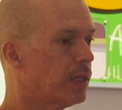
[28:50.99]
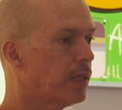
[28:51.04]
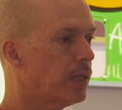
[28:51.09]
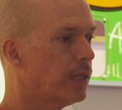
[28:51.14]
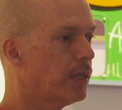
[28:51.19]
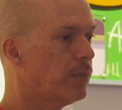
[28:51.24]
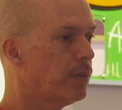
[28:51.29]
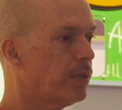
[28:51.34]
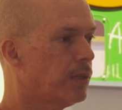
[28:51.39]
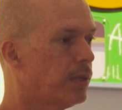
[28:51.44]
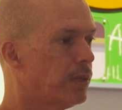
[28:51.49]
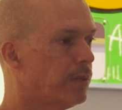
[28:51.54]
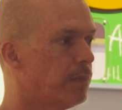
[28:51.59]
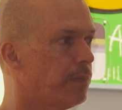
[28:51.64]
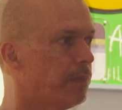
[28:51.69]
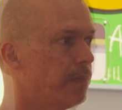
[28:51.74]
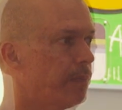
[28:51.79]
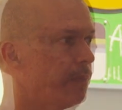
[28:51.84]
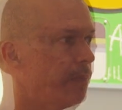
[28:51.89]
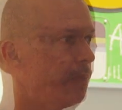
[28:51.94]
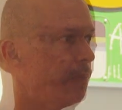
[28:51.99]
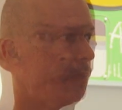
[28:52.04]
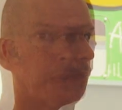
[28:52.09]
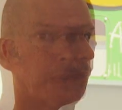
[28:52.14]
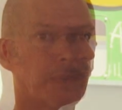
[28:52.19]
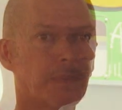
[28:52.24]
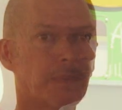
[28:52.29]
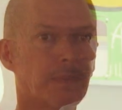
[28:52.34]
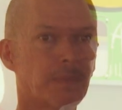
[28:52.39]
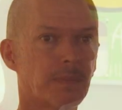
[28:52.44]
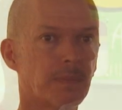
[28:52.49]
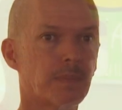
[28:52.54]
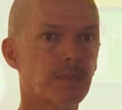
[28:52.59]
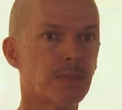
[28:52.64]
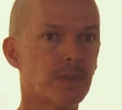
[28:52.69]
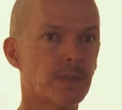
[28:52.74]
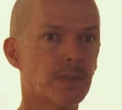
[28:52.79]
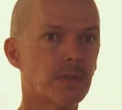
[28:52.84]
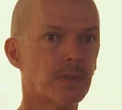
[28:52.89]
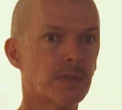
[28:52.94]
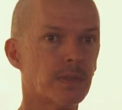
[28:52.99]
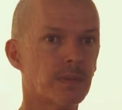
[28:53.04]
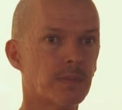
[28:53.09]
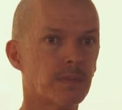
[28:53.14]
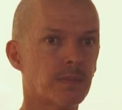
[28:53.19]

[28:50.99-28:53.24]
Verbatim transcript: collaborate. Absolutely. Do